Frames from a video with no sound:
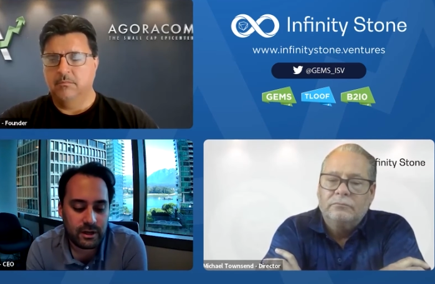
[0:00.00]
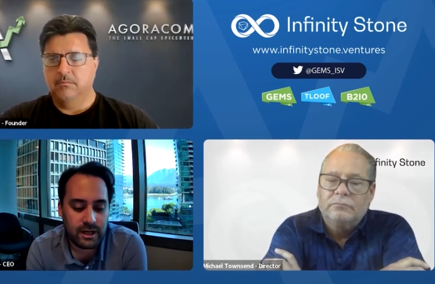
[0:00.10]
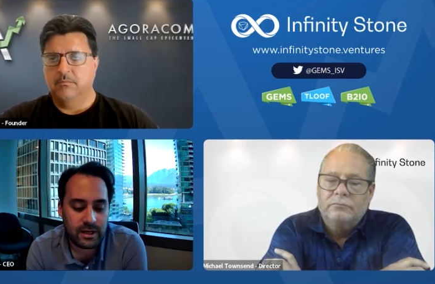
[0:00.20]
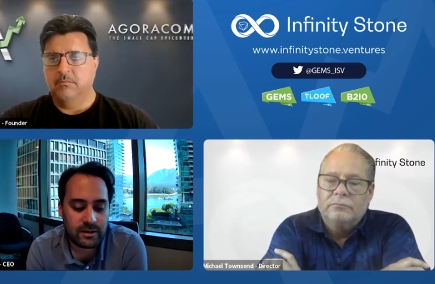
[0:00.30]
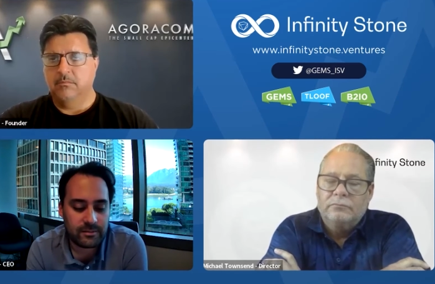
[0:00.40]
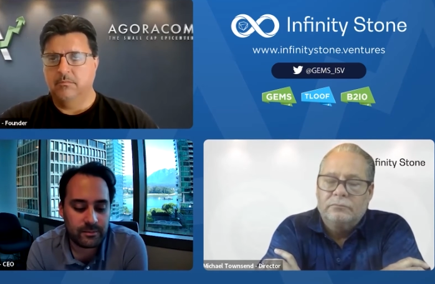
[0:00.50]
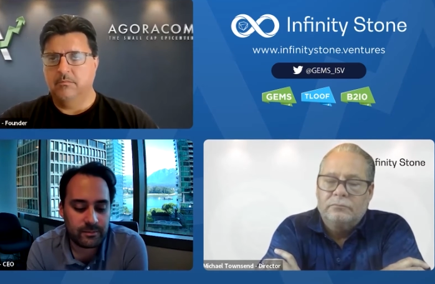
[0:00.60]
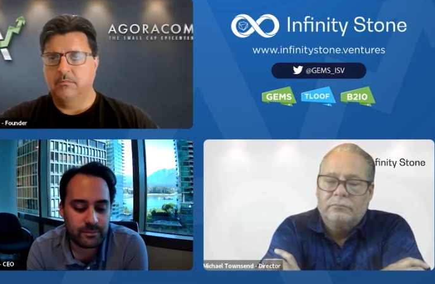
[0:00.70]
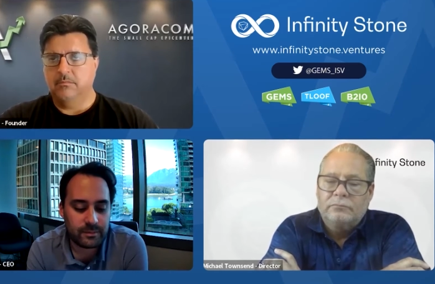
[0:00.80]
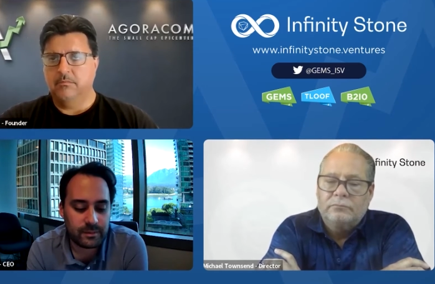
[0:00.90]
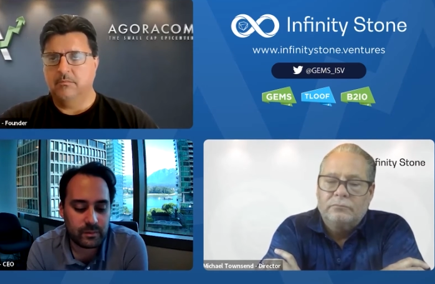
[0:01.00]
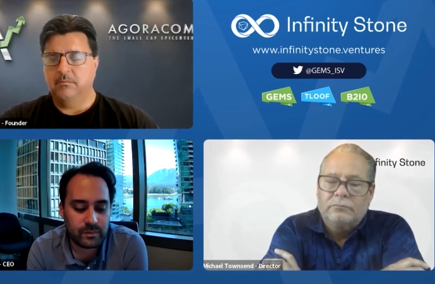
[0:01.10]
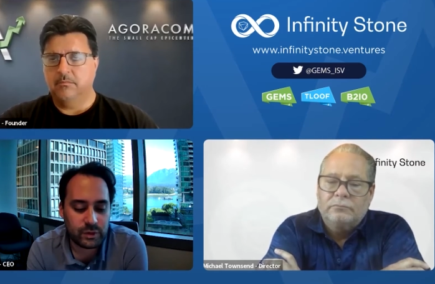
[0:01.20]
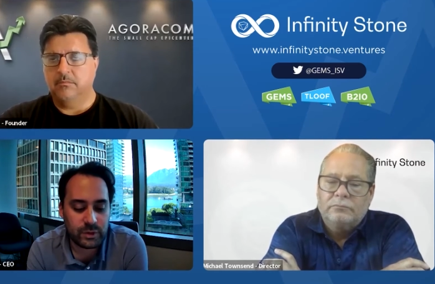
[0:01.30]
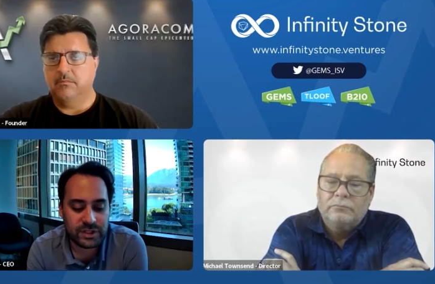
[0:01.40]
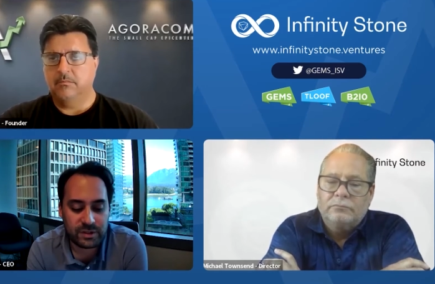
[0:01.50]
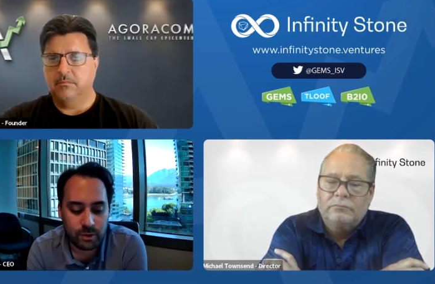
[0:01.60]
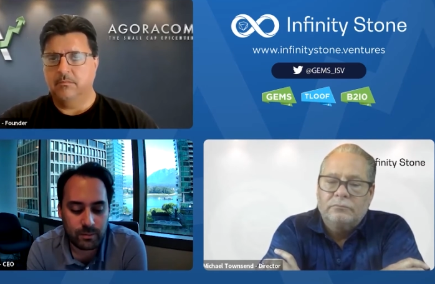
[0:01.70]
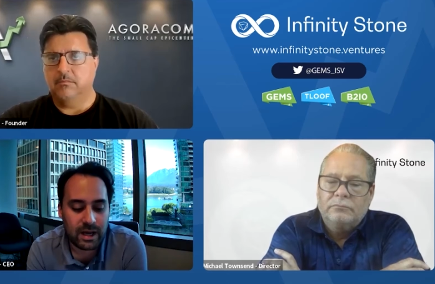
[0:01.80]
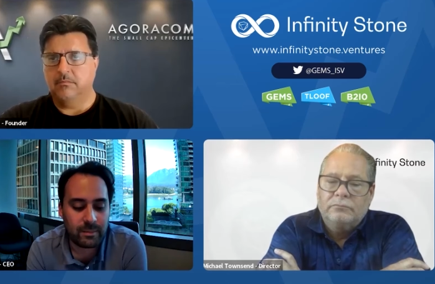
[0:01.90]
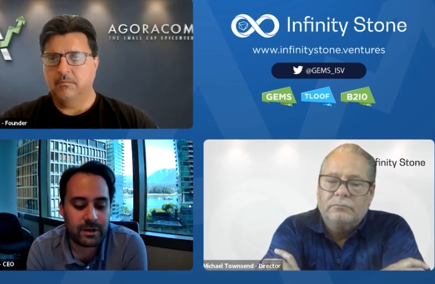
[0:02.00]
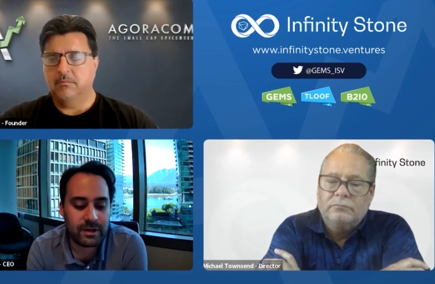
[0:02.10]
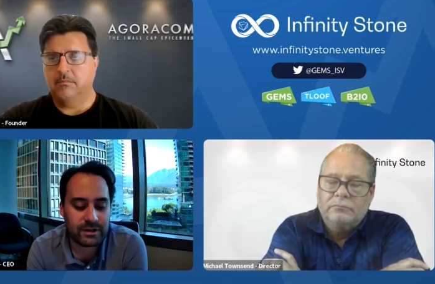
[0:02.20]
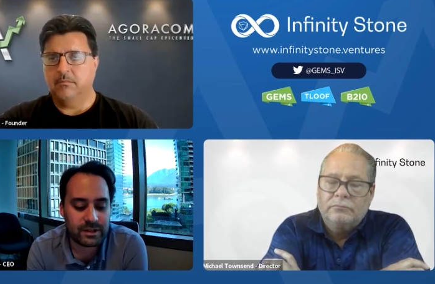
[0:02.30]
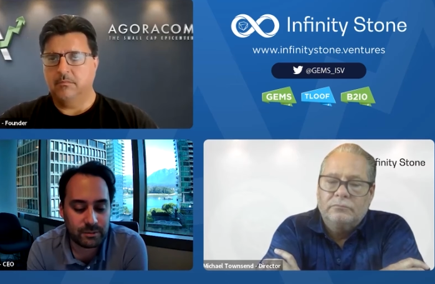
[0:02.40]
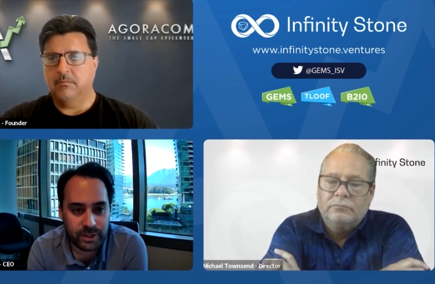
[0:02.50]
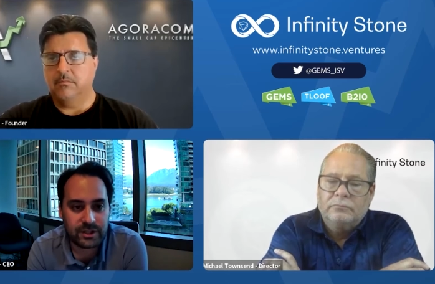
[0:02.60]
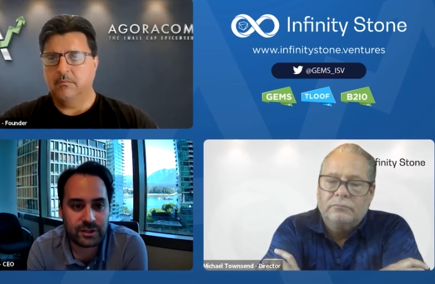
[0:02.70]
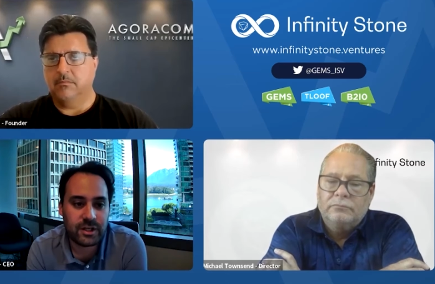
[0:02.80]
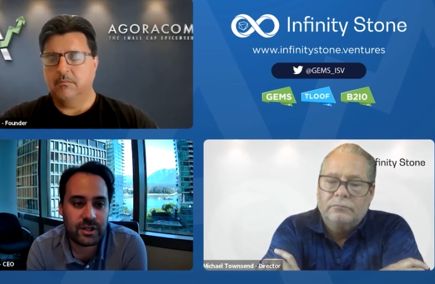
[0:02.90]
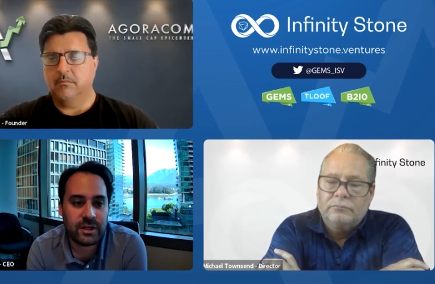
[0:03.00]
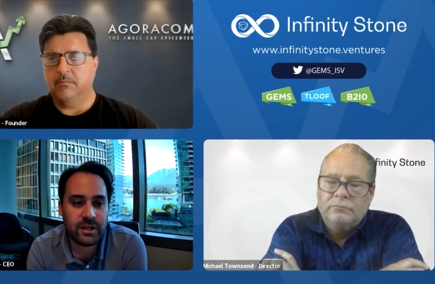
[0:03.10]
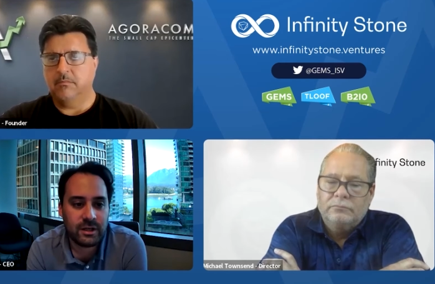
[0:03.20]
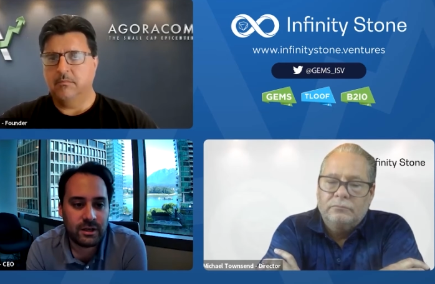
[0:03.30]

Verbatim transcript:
Speaker 1: um, doing some more mapping, some trenching,